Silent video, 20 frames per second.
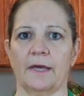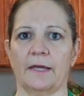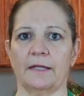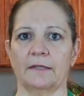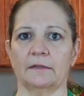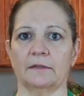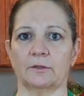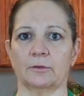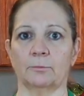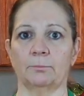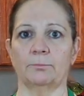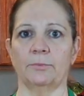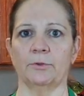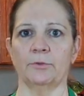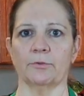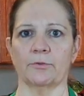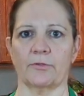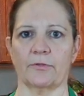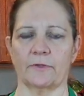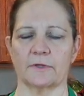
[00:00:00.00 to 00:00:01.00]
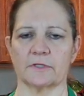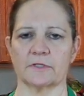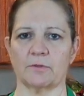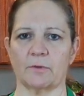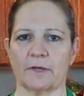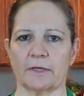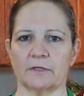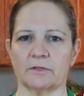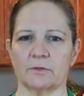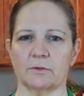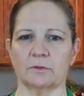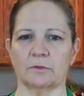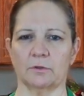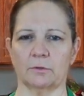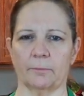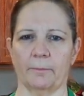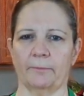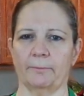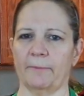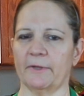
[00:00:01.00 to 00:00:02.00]
little booth so I can do a
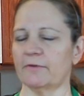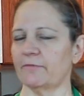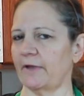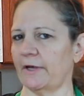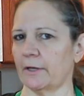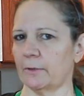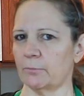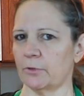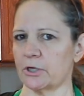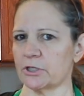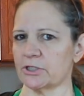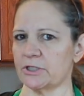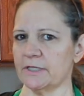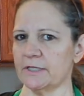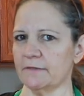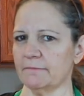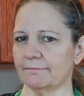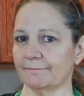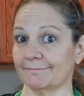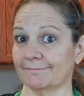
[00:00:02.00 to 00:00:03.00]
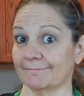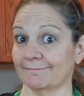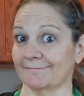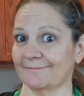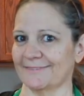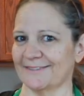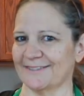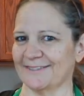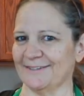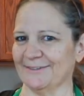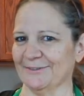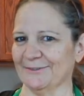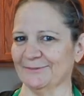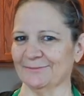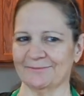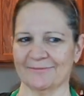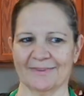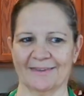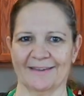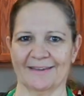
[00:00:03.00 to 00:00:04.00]
little bit of airbrushing. So
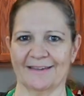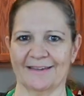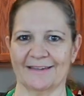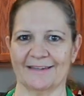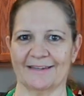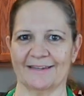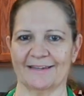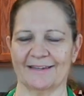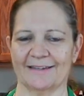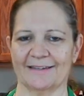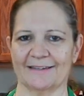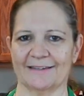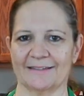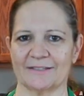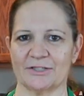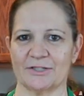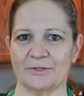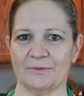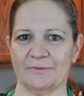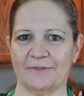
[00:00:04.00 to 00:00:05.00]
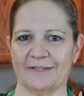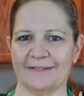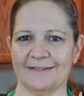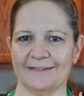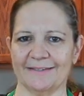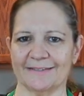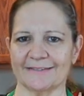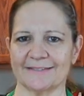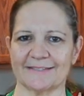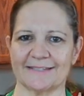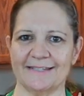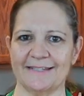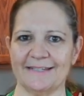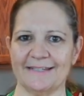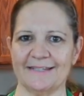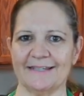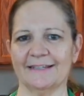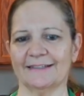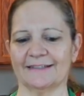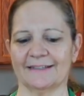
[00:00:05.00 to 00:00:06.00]
tune in and
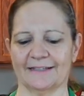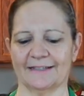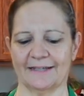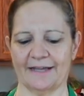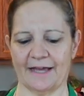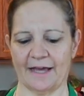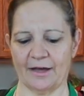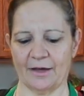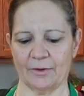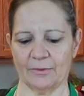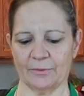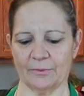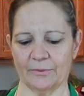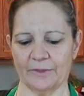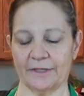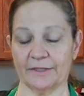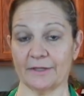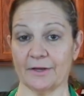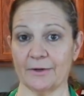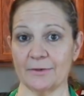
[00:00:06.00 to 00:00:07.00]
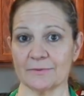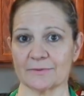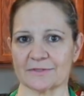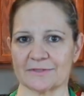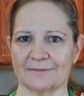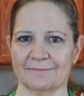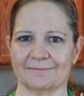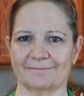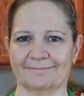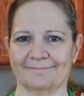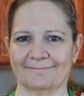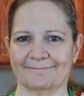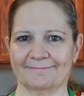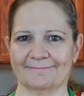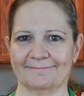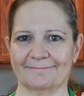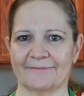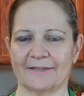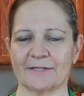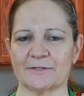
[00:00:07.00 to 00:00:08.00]
see how it goes.
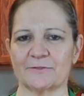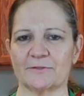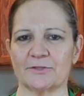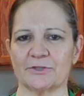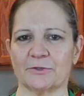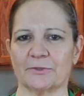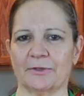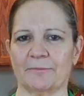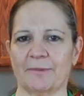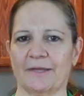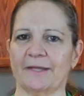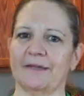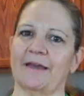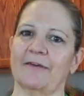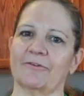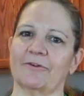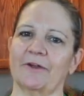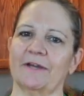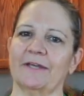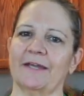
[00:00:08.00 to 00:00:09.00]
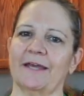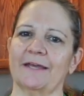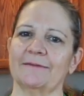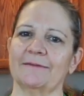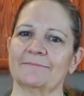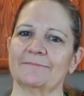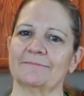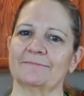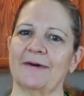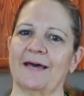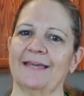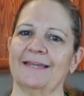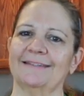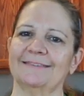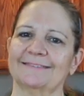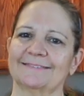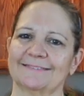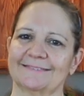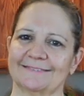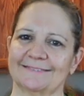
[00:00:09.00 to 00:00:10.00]
Thanks for joining me. Have a great day. Bye.
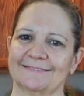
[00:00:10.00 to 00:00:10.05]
